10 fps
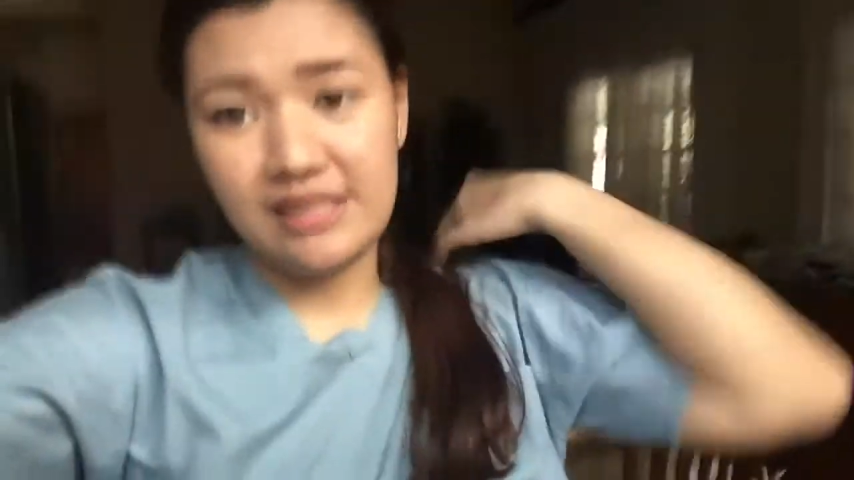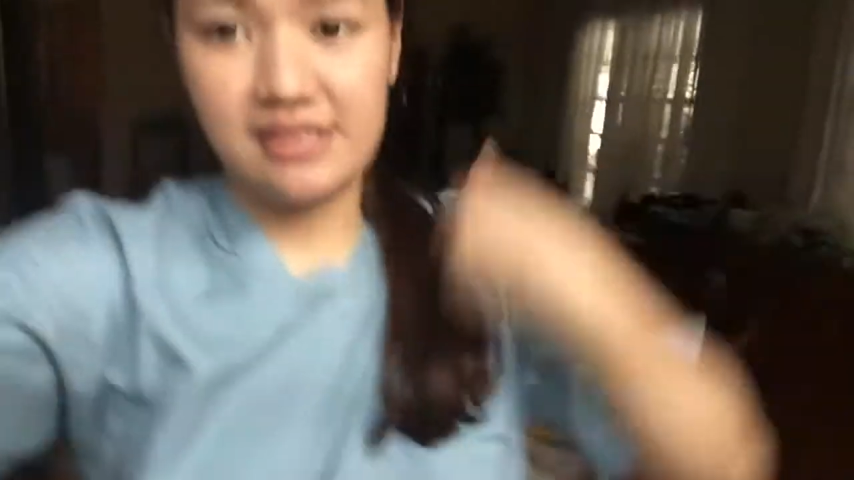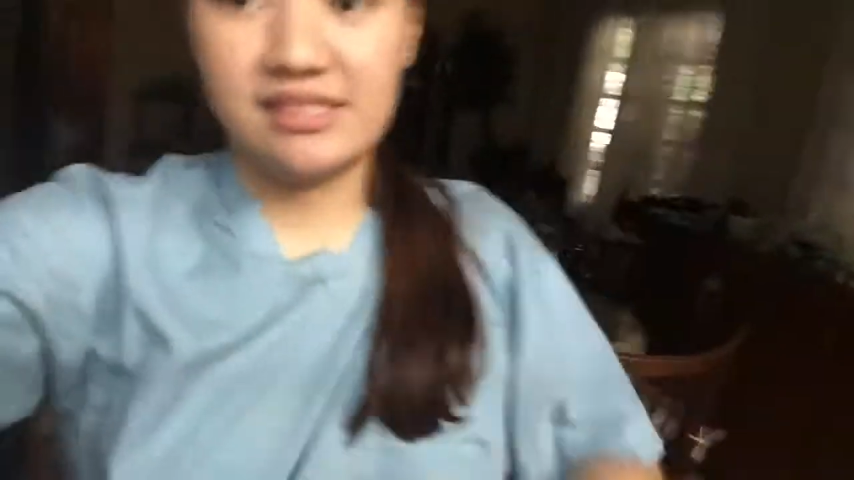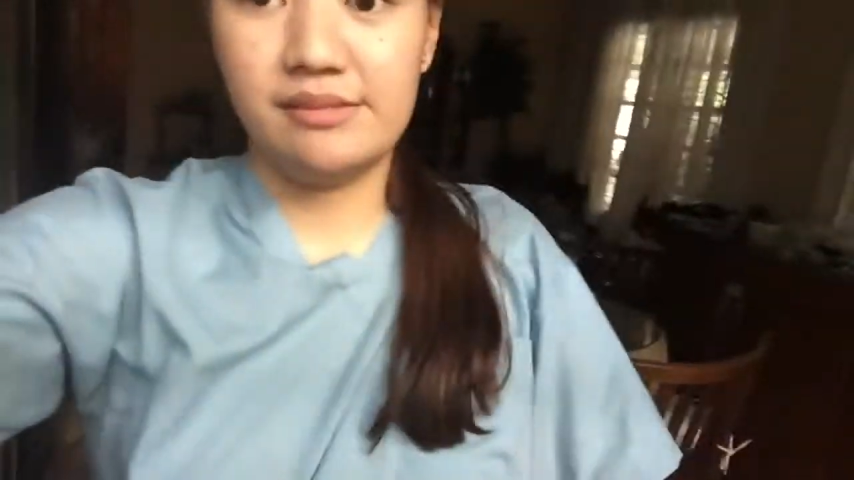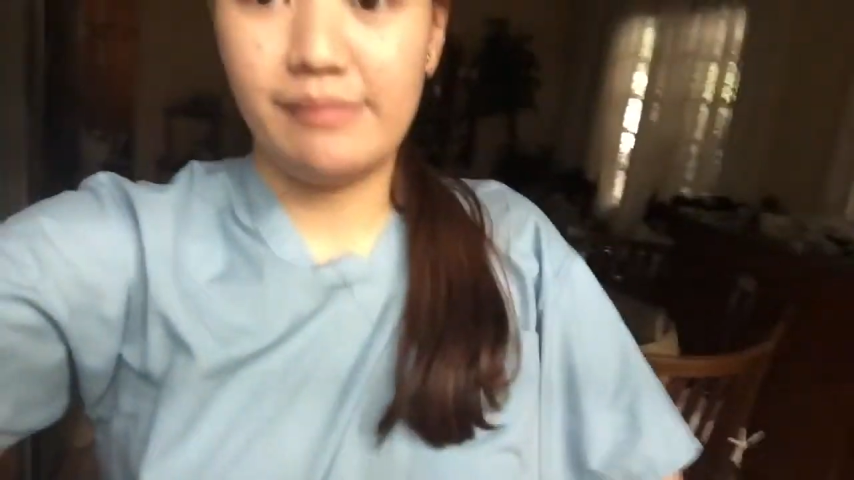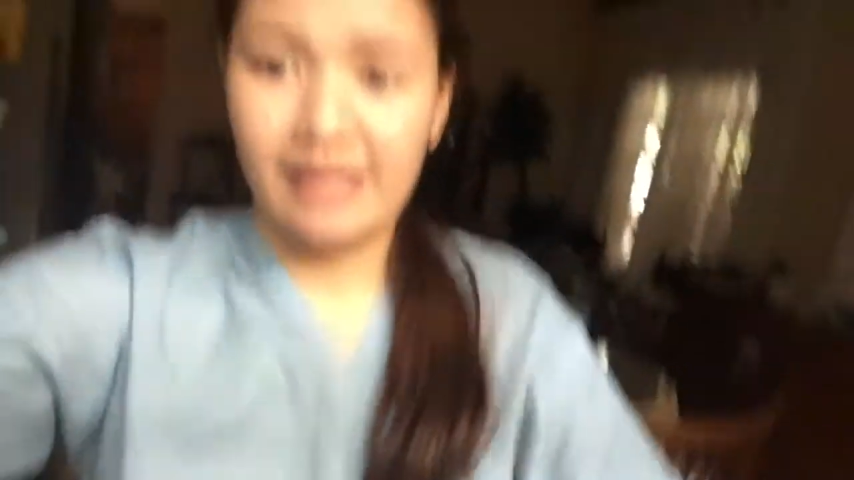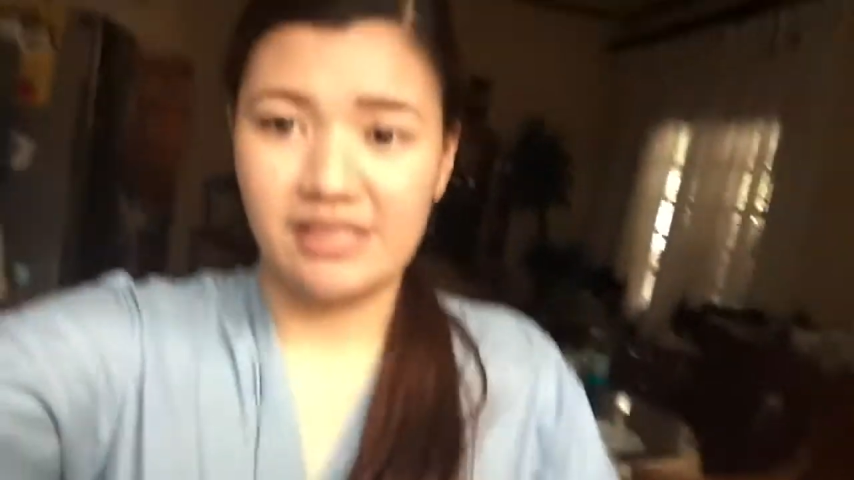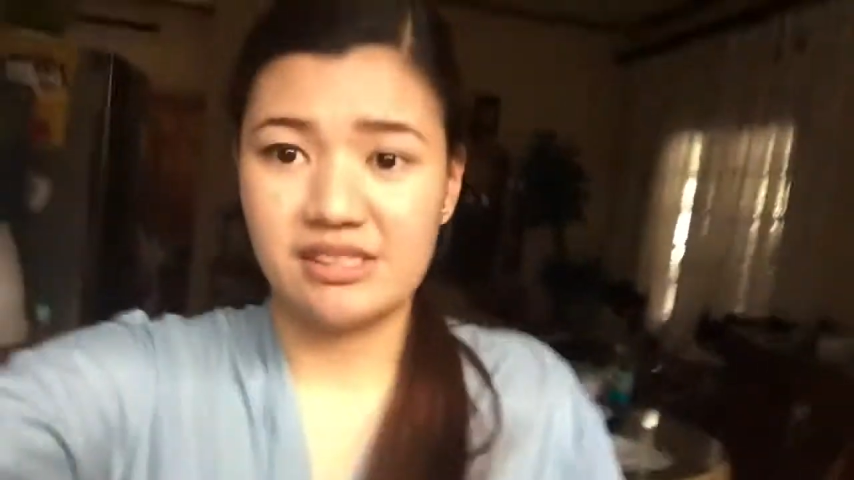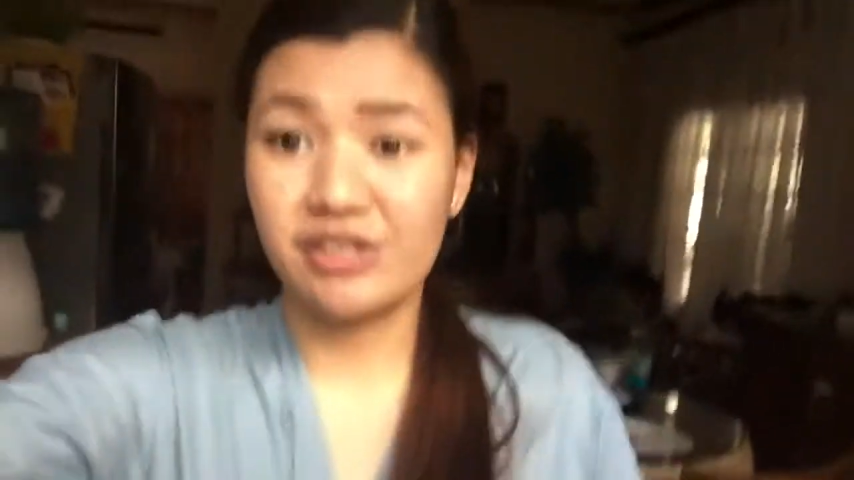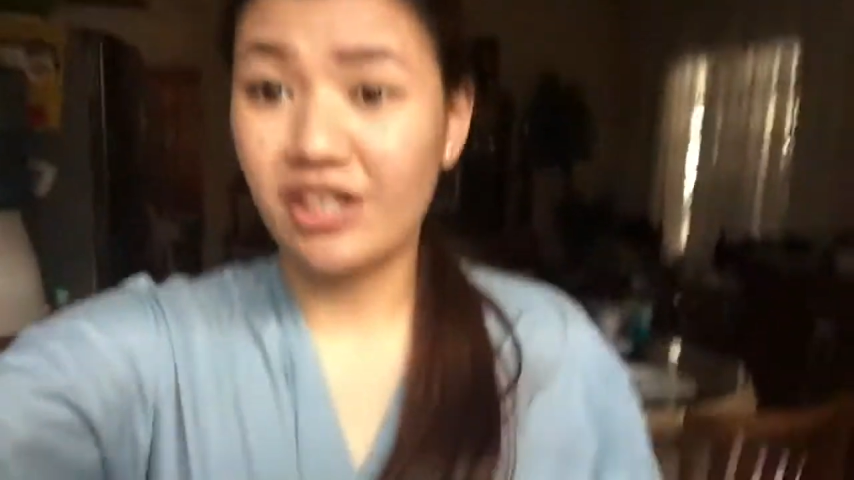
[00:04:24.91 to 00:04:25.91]
It's
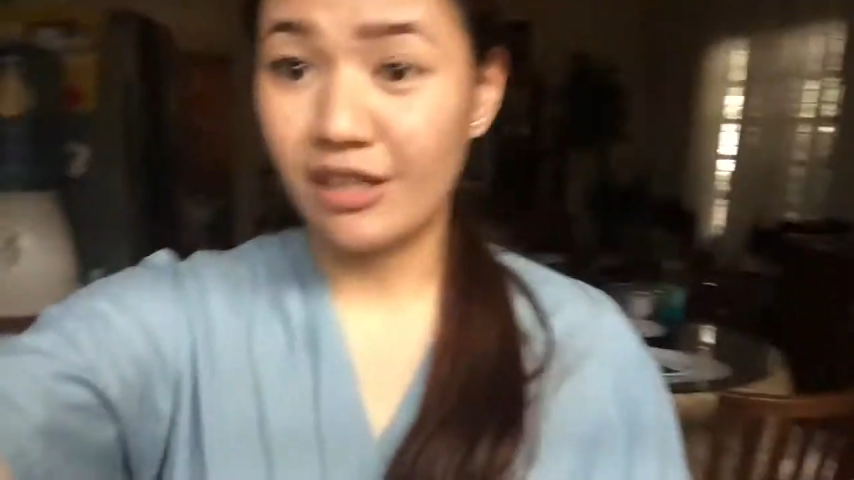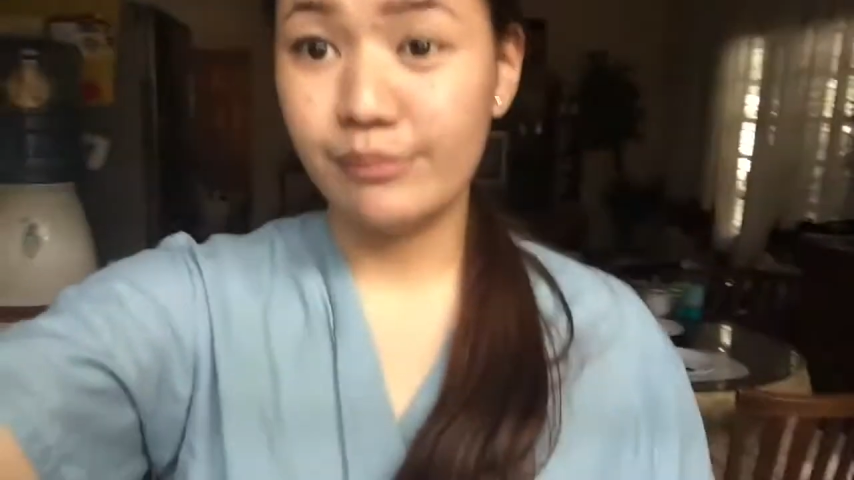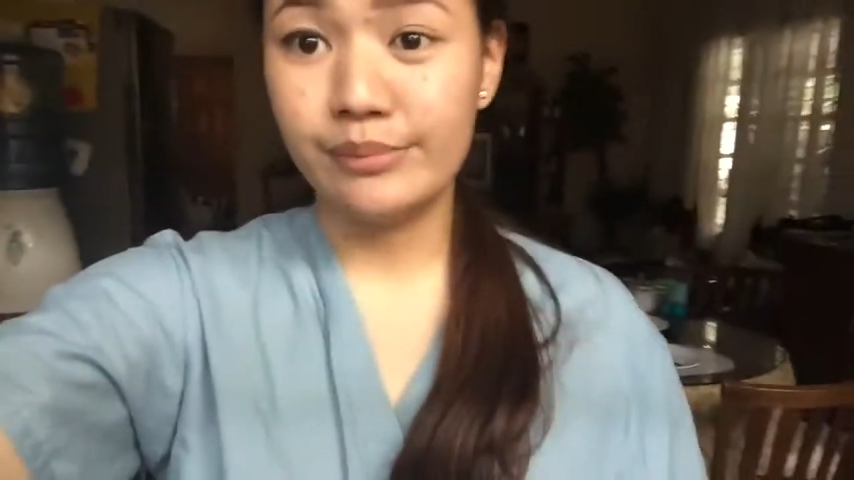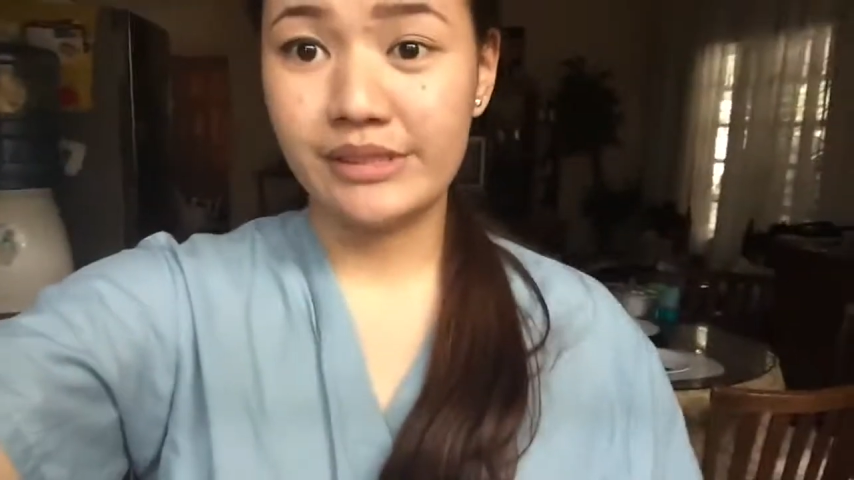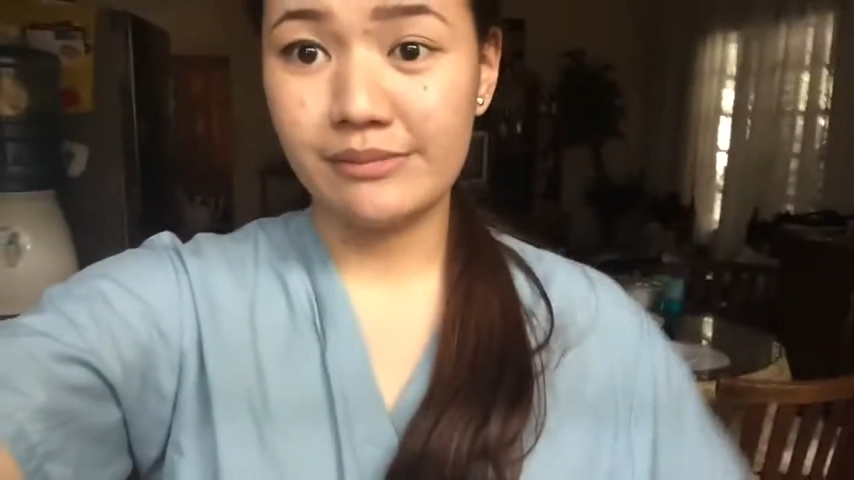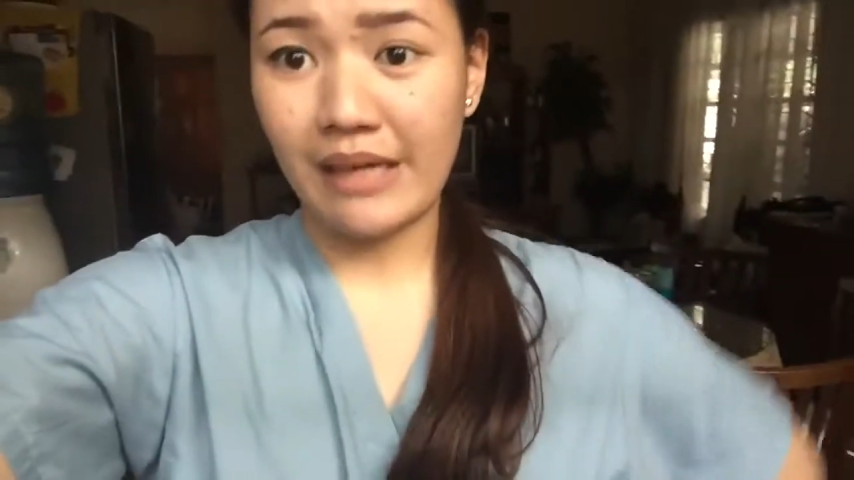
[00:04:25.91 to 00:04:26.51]
my scrubs,